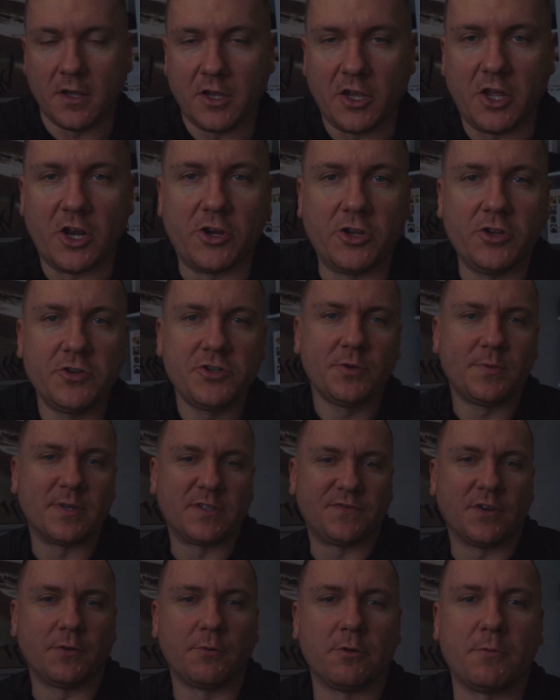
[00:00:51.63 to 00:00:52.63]
You know, YouTube
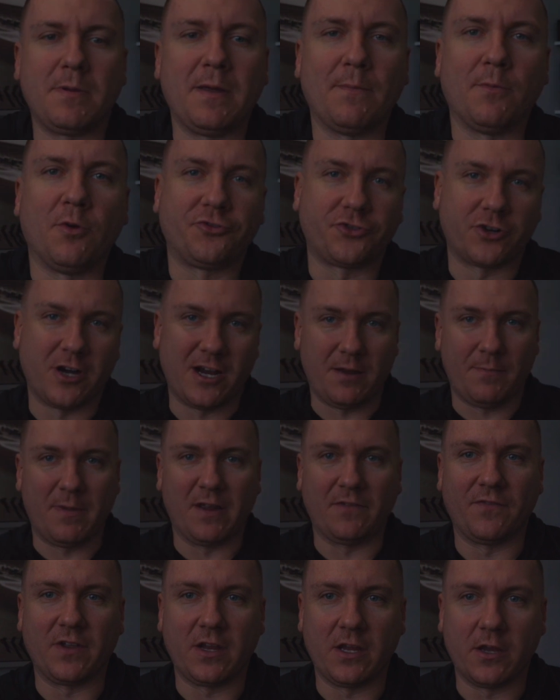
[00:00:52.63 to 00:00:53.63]
is filled with people trying to
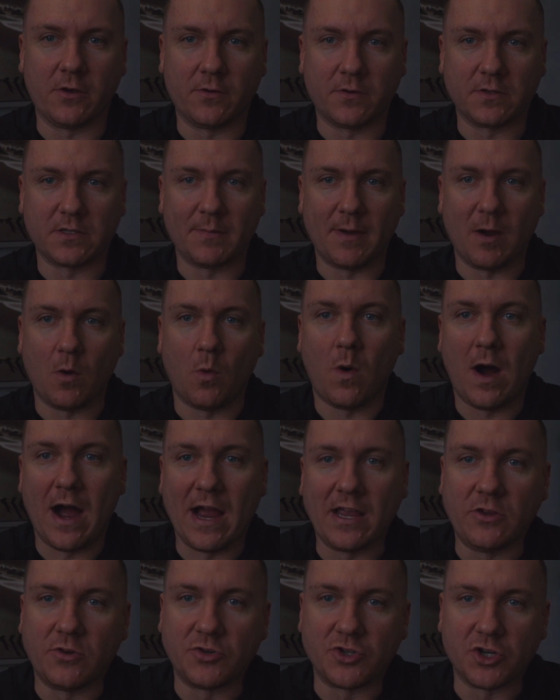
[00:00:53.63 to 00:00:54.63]
make videos about
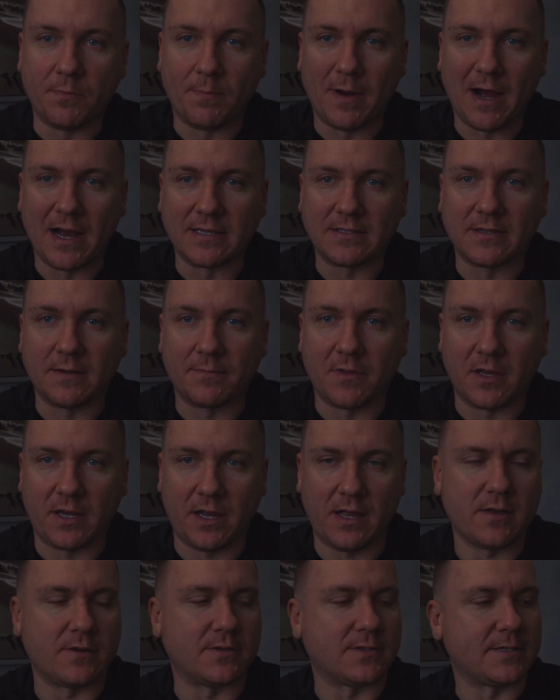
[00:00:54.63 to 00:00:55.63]
why you should buy something
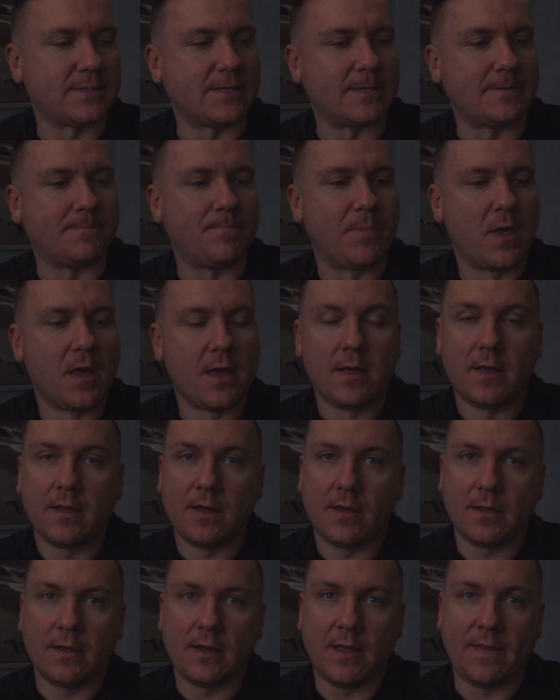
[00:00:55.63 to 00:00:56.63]
else, and
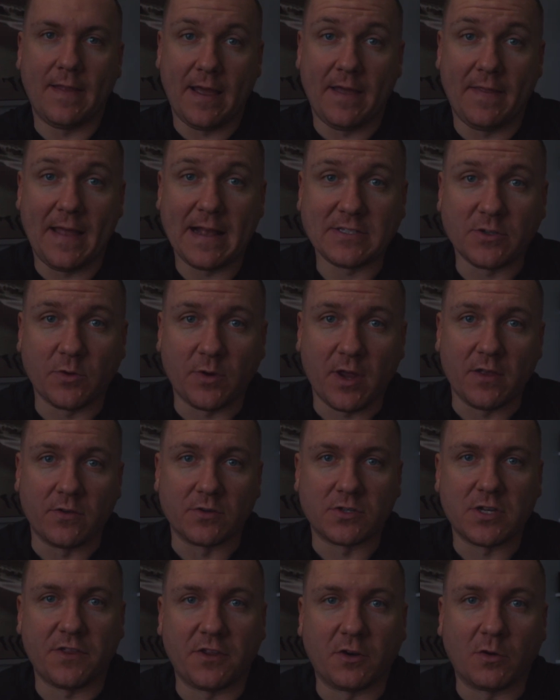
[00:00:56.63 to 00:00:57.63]
that's okay,
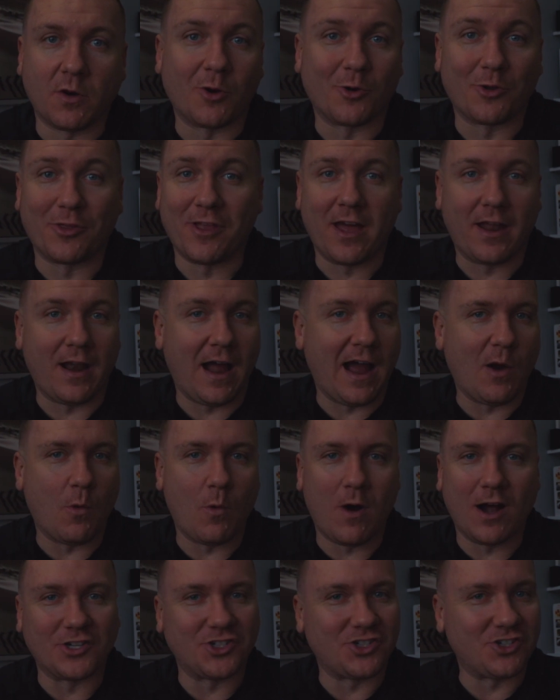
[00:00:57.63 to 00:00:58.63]
there's nothing wrong with that. I
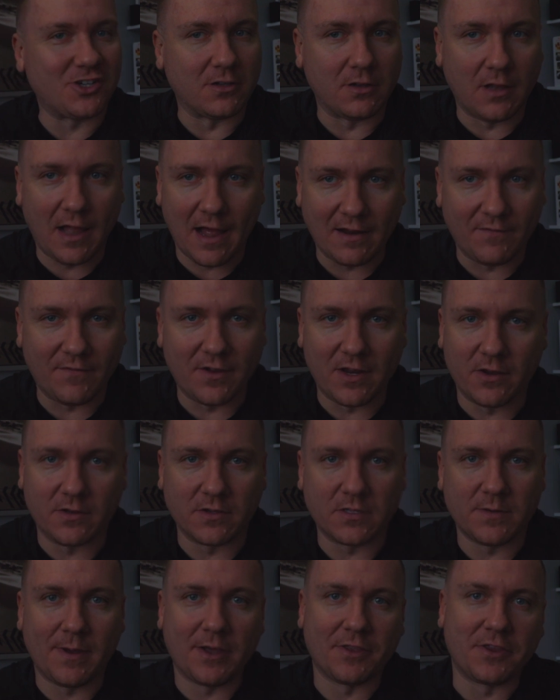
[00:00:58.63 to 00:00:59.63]
watched a lot of
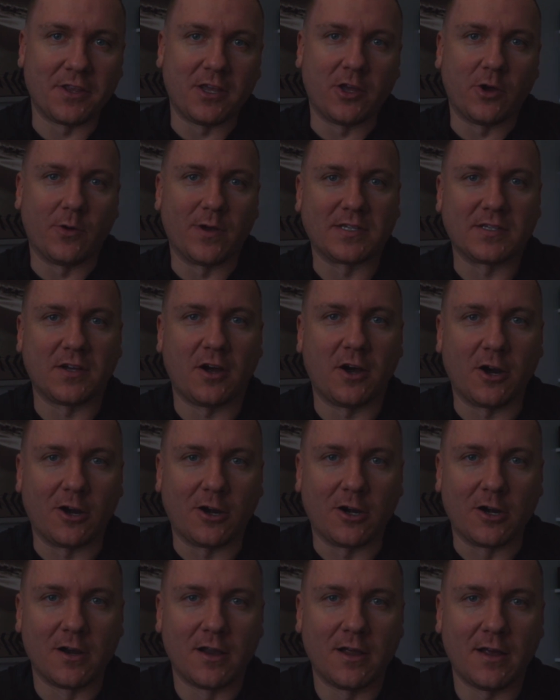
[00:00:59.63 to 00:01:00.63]
videos about the EOS
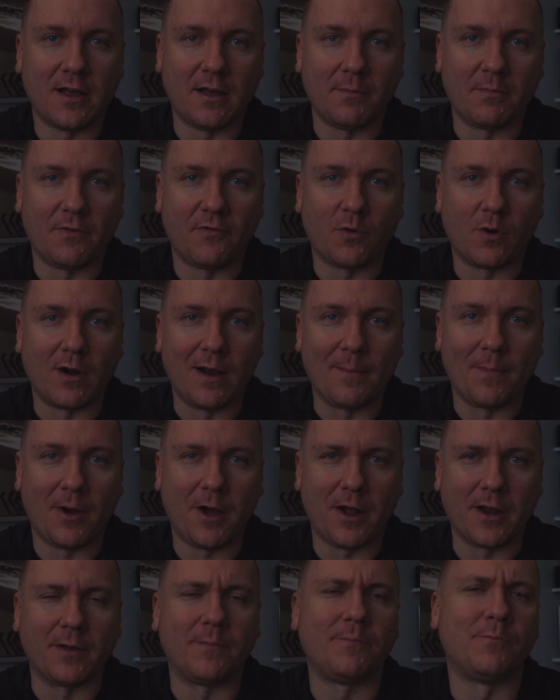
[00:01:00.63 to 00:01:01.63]
R before I
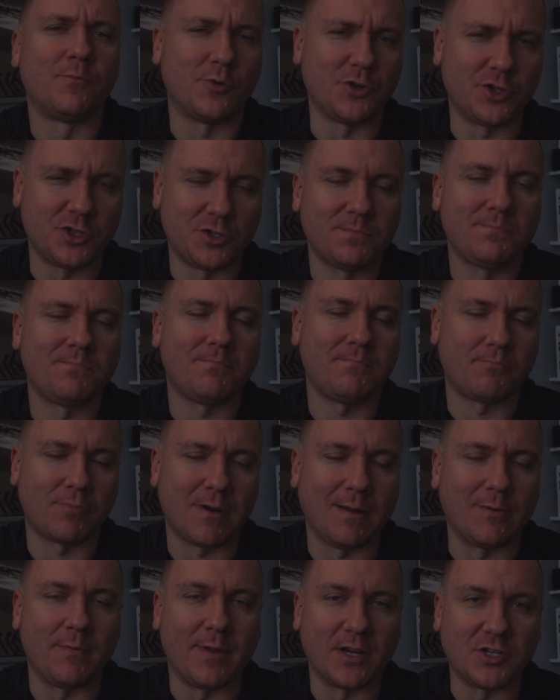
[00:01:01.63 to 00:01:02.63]
bought it, which
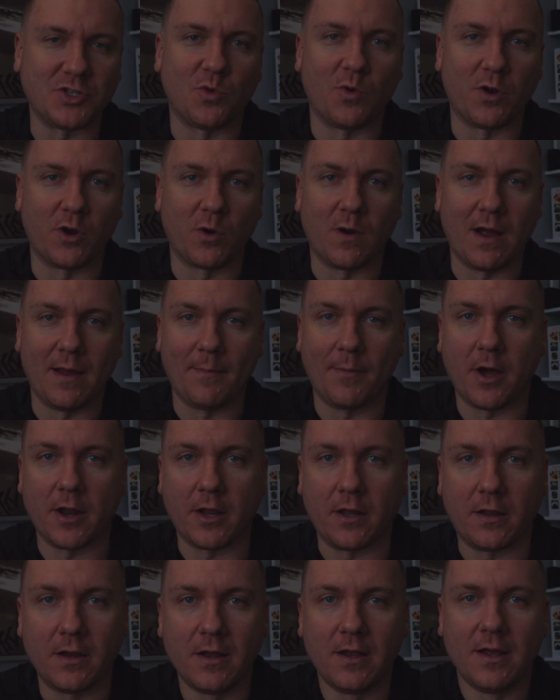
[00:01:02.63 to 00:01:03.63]
probably makes you wonder why I bought
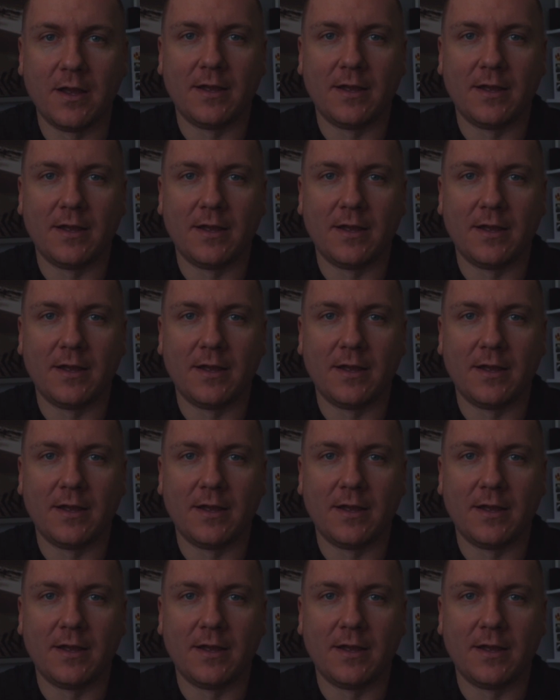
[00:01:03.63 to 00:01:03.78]
it,